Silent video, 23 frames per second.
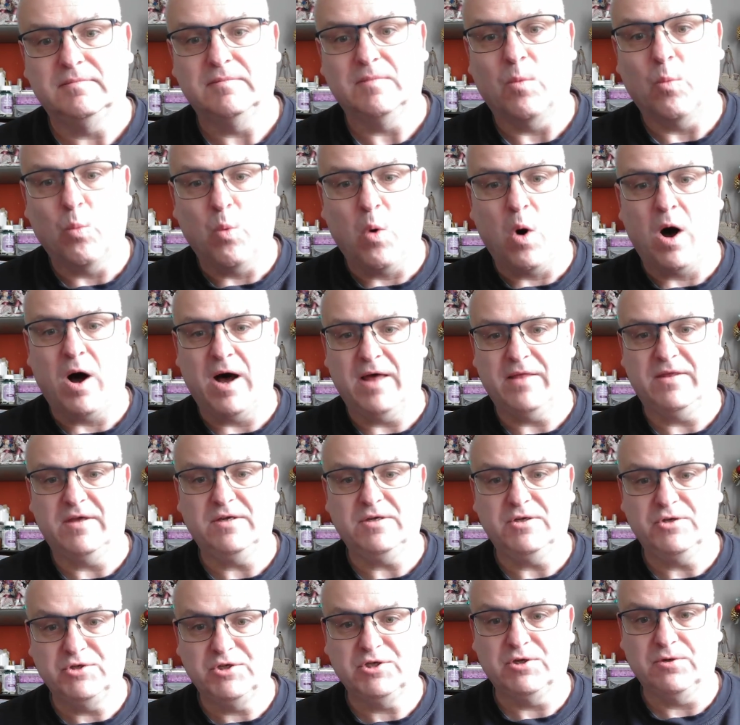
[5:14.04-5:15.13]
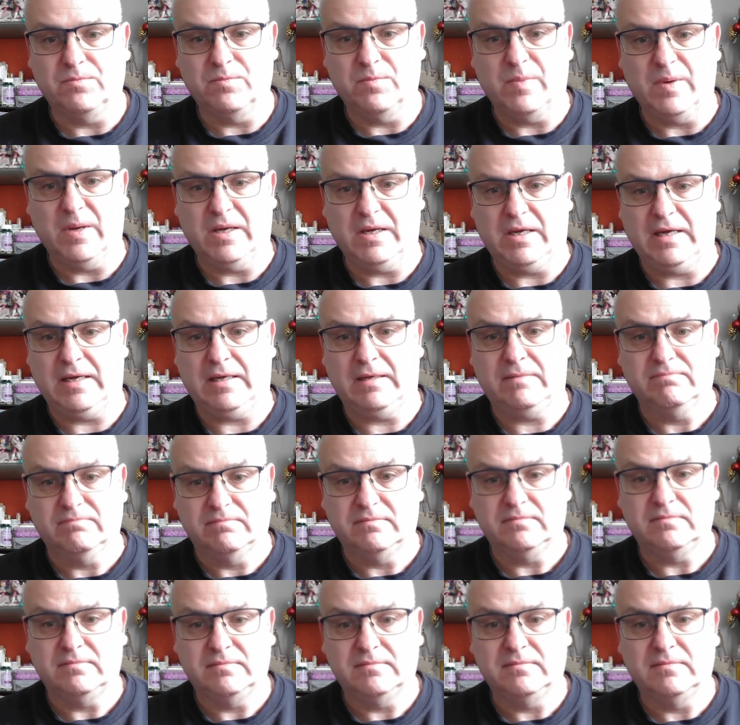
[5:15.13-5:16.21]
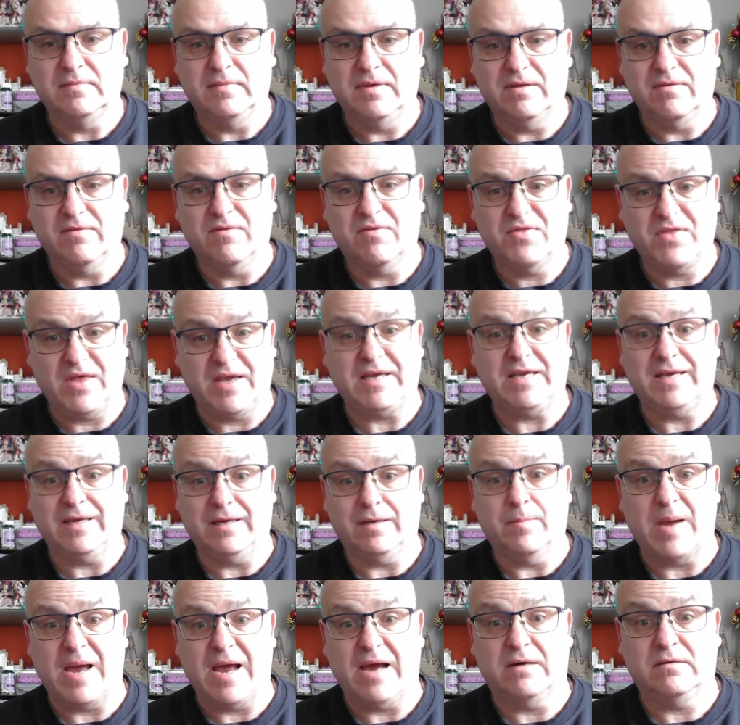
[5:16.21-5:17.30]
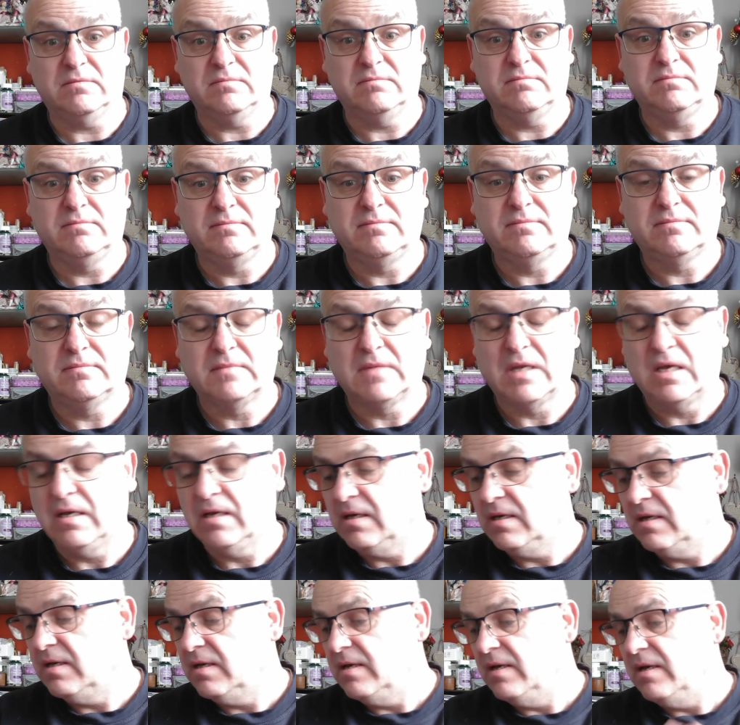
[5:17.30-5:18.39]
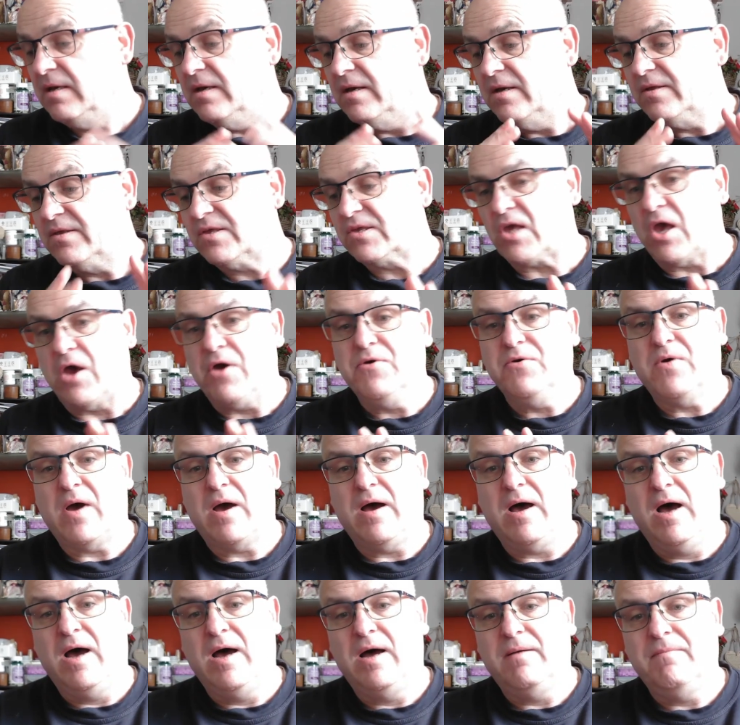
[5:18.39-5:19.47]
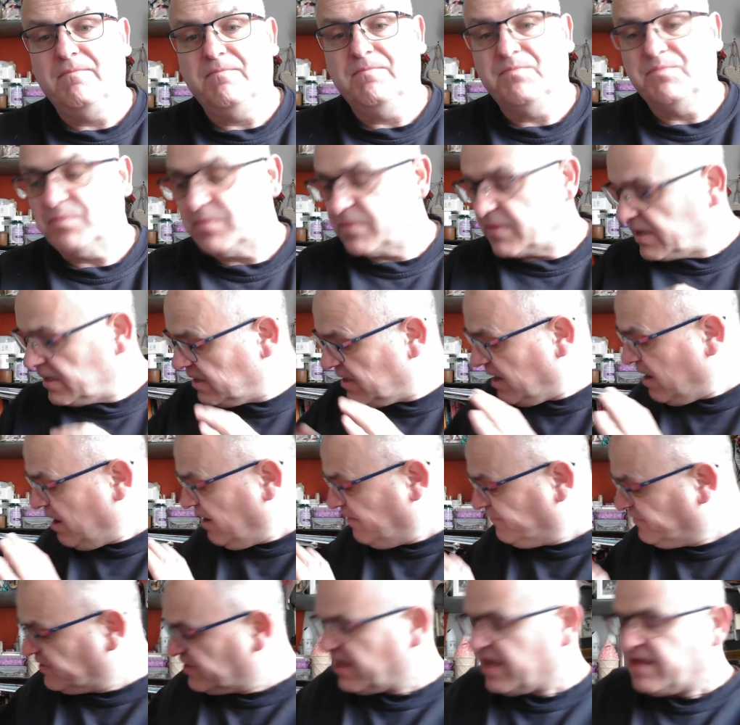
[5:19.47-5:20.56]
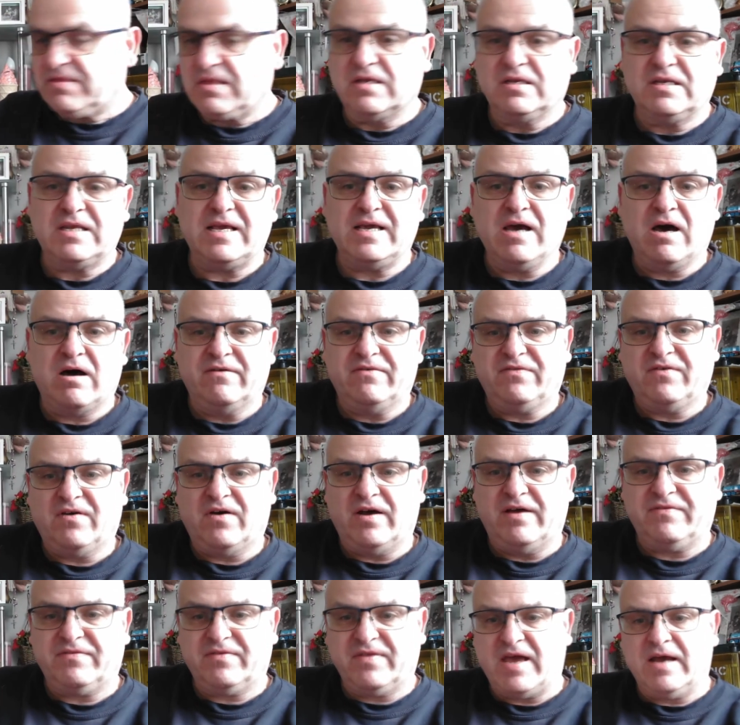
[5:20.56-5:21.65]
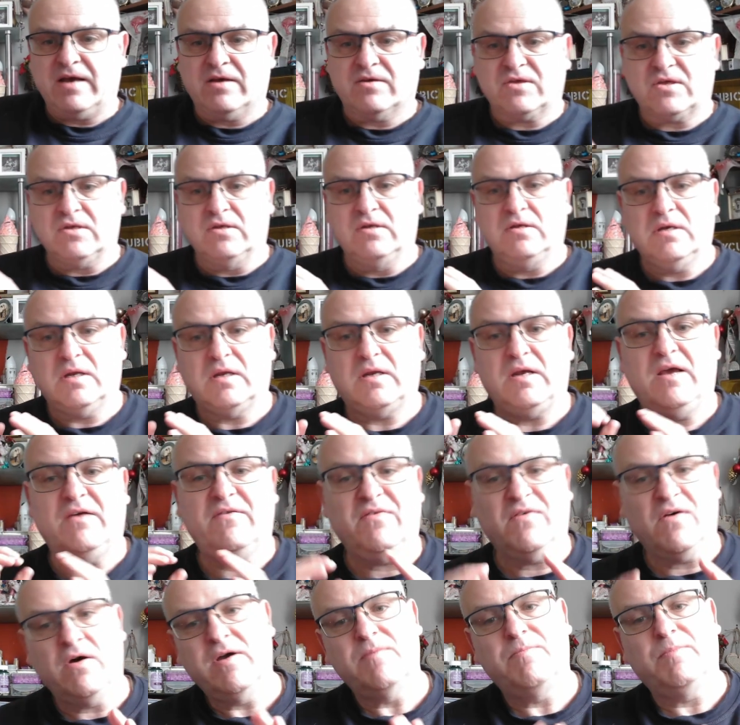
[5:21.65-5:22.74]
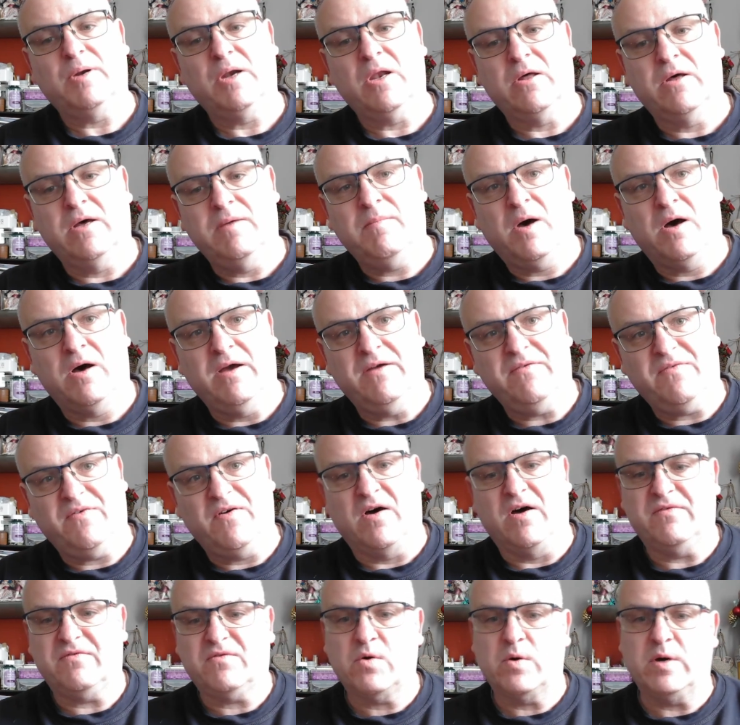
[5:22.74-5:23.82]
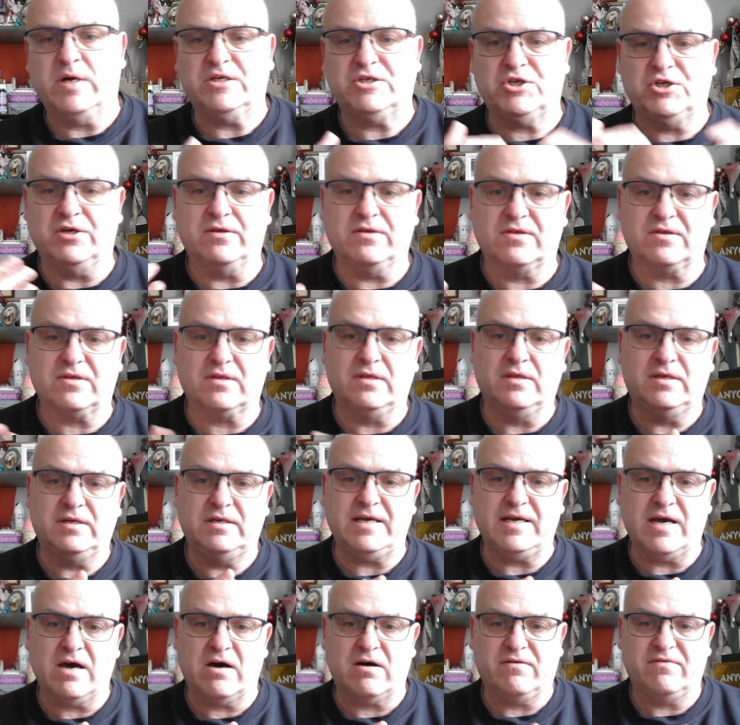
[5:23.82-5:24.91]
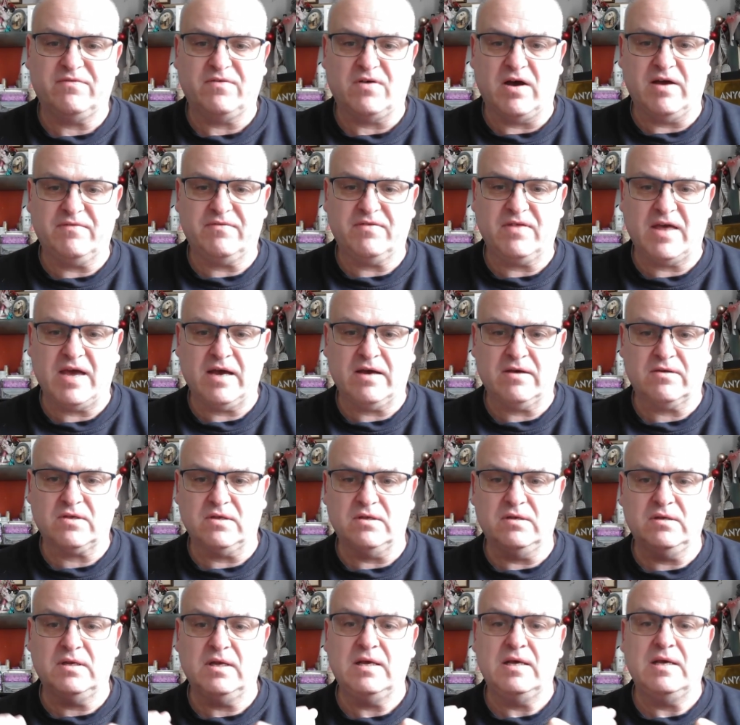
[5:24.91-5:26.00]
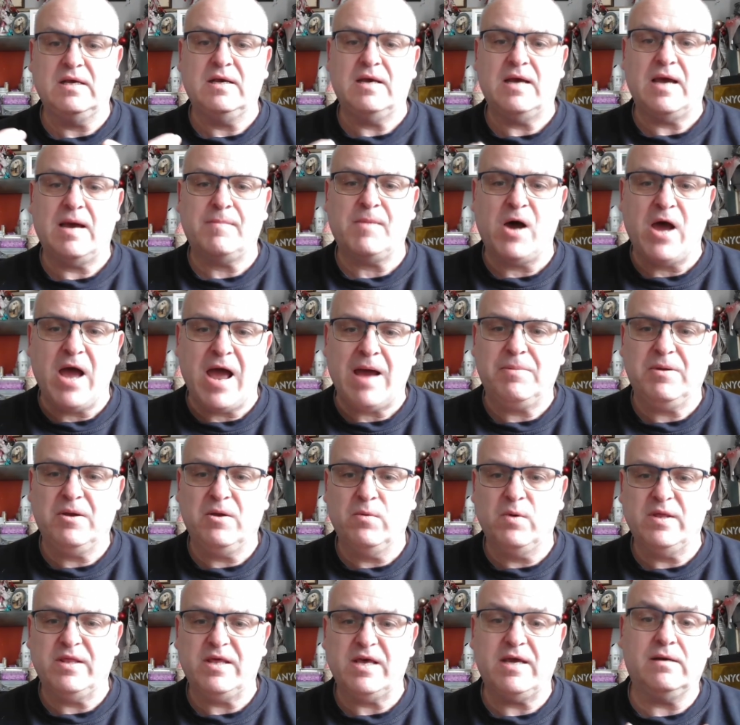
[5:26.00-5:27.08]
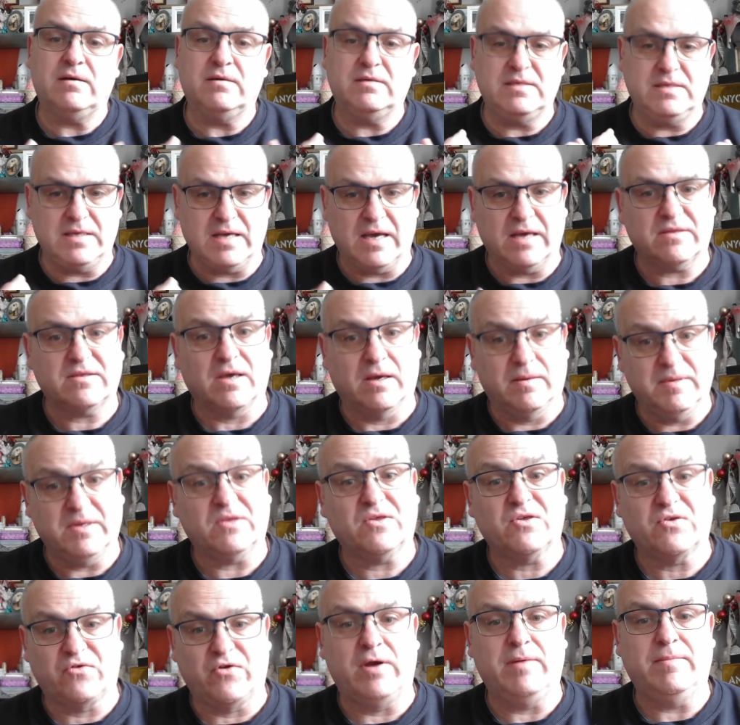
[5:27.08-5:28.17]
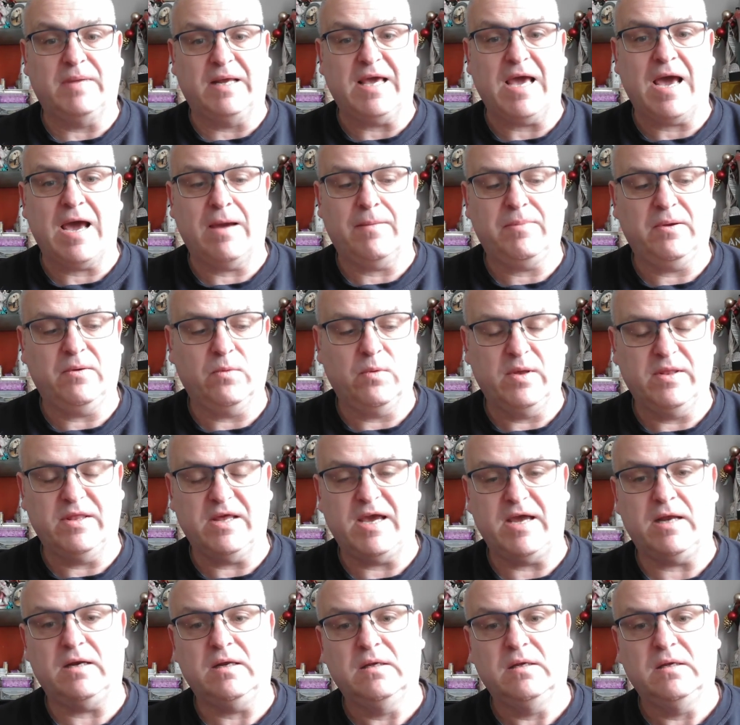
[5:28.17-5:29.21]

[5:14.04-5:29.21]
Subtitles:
wire that you should be thinking about. So I've said the DR5000. If I apply my 5 questions to the DR5000, am I happy with it? Yes, I'm extremely happy with it.